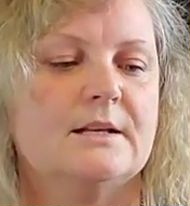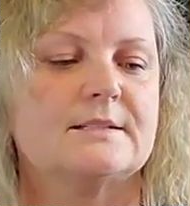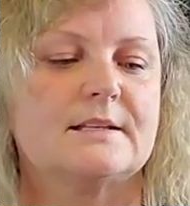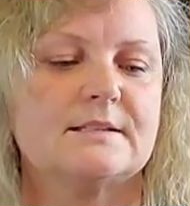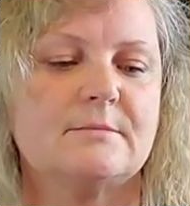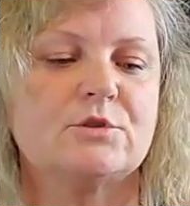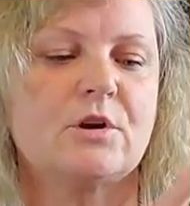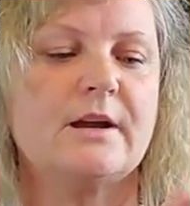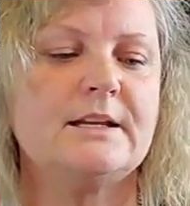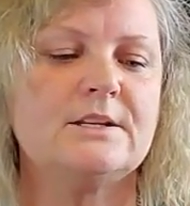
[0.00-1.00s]
because I'm
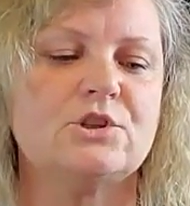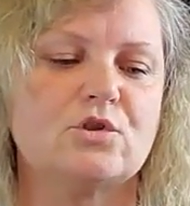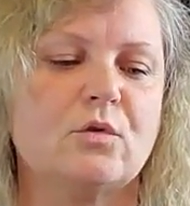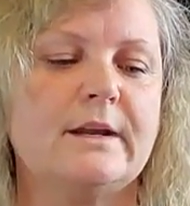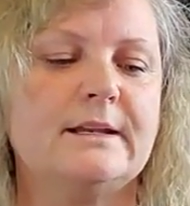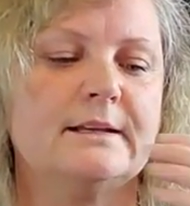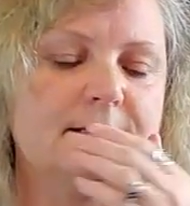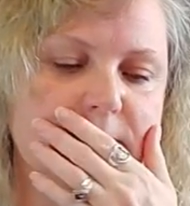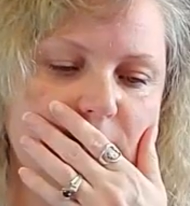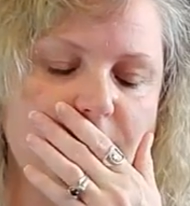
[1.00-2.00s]
trying to join
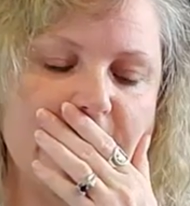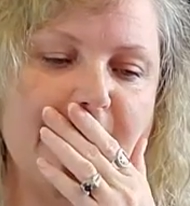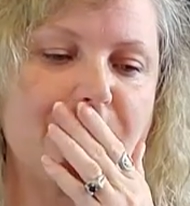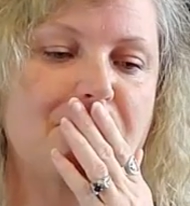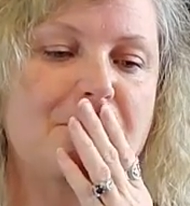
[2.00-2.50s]
it so that